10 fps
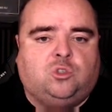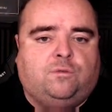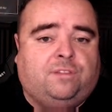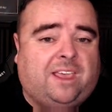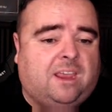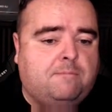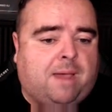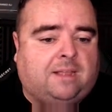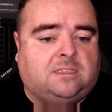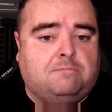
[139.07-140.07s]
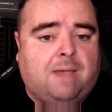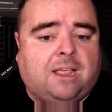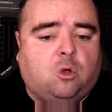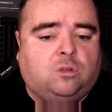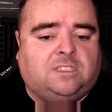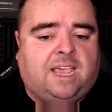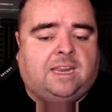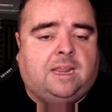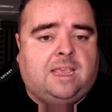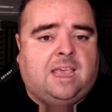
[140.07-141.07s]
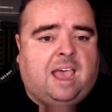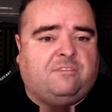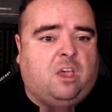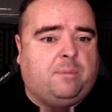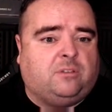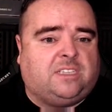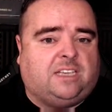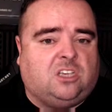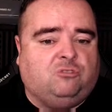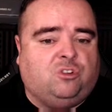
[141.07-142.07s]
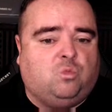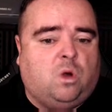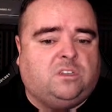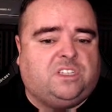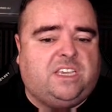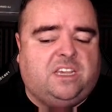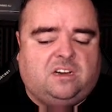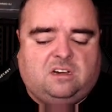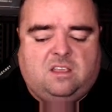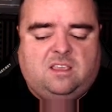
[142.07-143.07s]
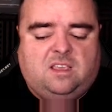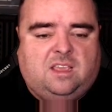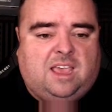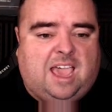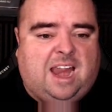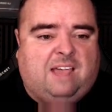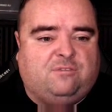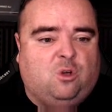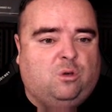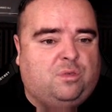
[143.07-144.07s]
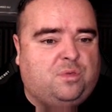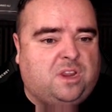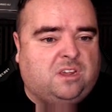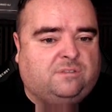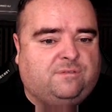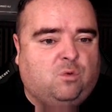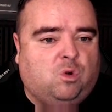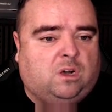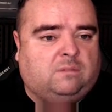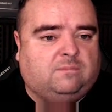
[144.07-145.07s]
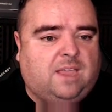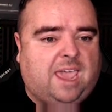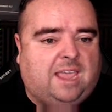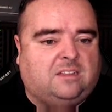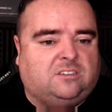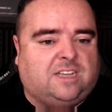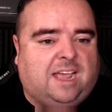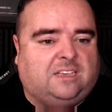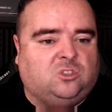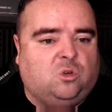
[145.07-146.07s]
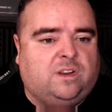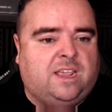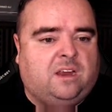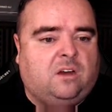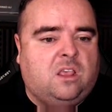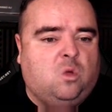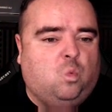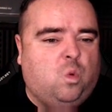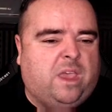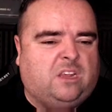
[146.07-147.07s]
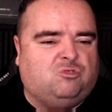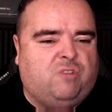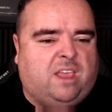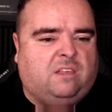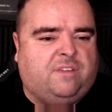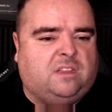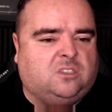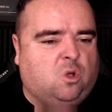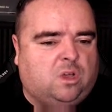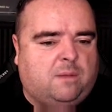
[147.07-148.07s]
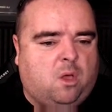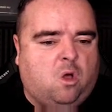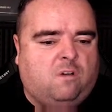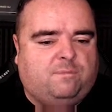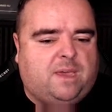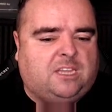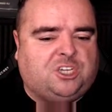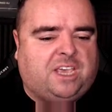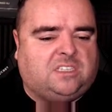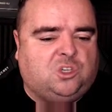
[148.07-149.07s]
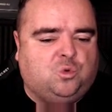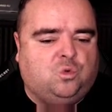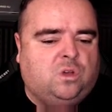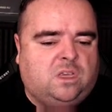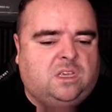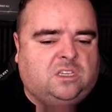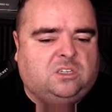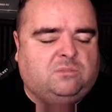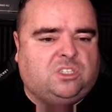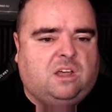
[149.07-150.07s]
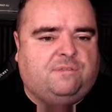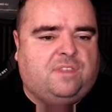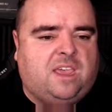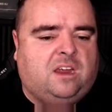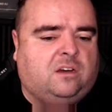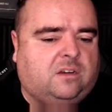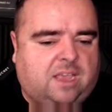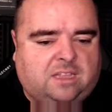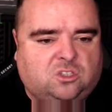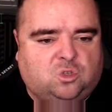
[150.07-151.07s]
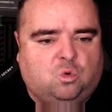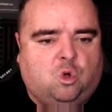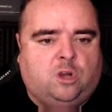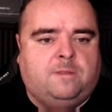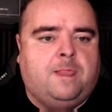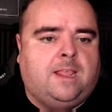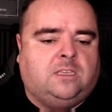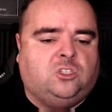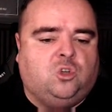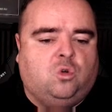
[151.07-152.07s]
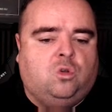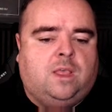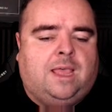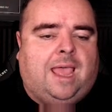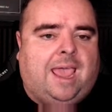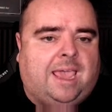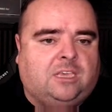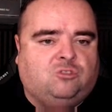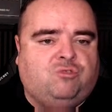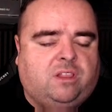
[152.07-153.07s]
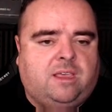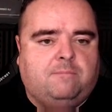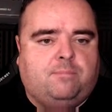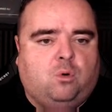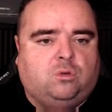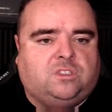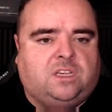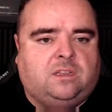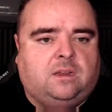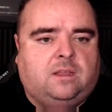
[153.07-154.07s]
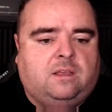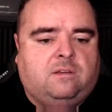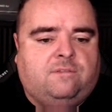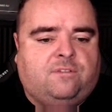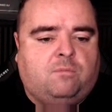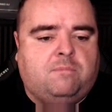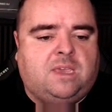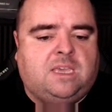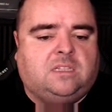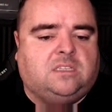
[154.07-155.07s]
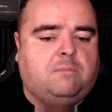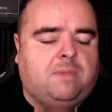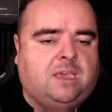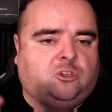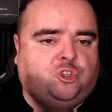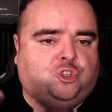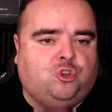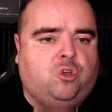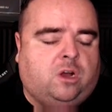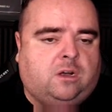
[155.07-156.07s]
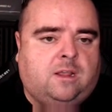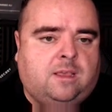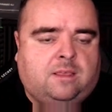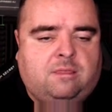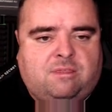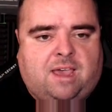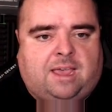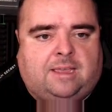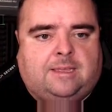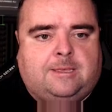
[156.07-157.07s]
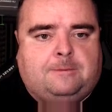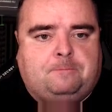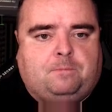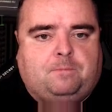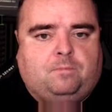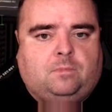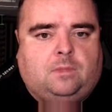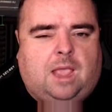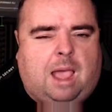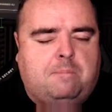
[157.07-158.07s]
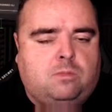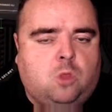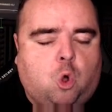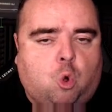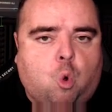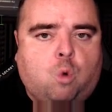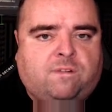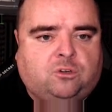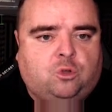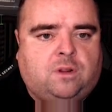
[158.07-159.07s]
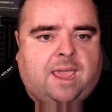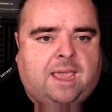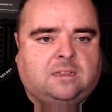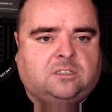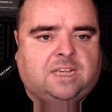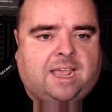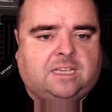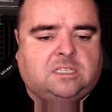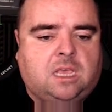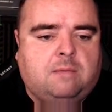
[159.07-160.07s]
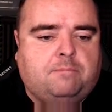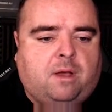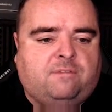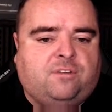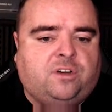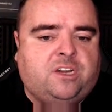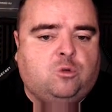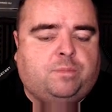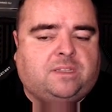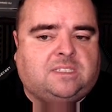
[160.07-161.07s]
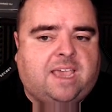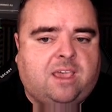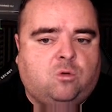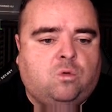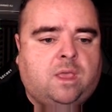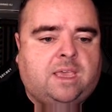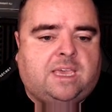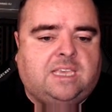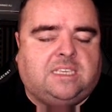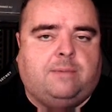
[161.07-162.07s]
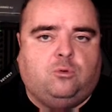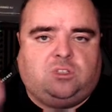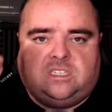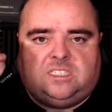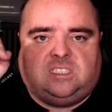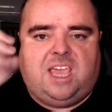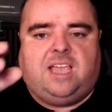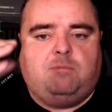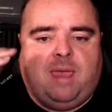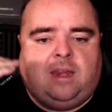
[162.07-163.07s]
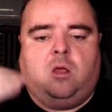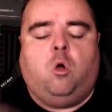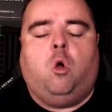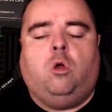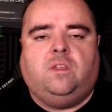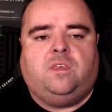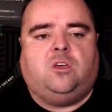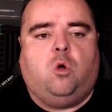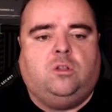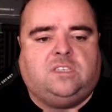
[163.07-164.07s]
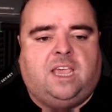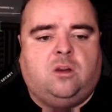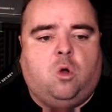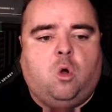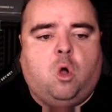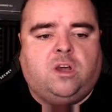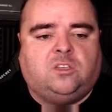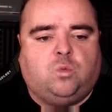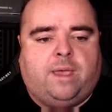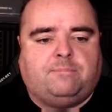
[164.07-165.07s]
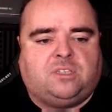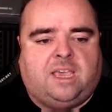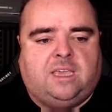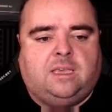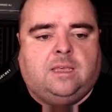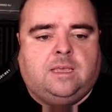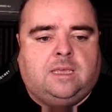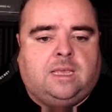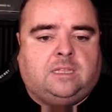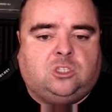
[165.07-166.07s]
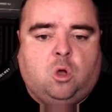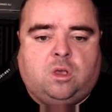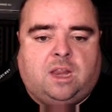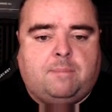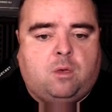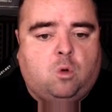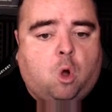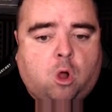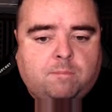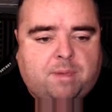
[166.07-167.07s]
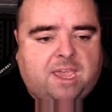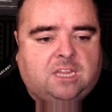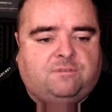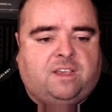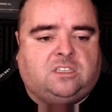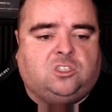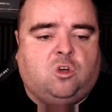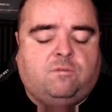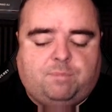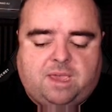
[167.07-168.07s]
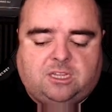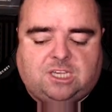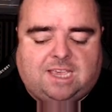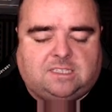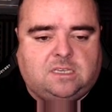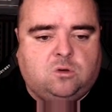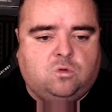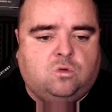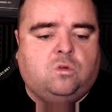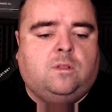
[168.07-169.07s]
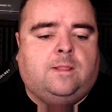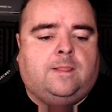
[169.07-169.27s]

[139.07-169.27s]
So flicking back to my content, I've got about 600 words here, and I've got three or four header tags on there where it's relevant, talking about off-page SEO, some stuff there, and so on. So it is really important for me to make sure that I'm not overdoing the header tags, but for Neil Patel, he's able to segment all of the content on his website, talking about on-page versus off-page SEO.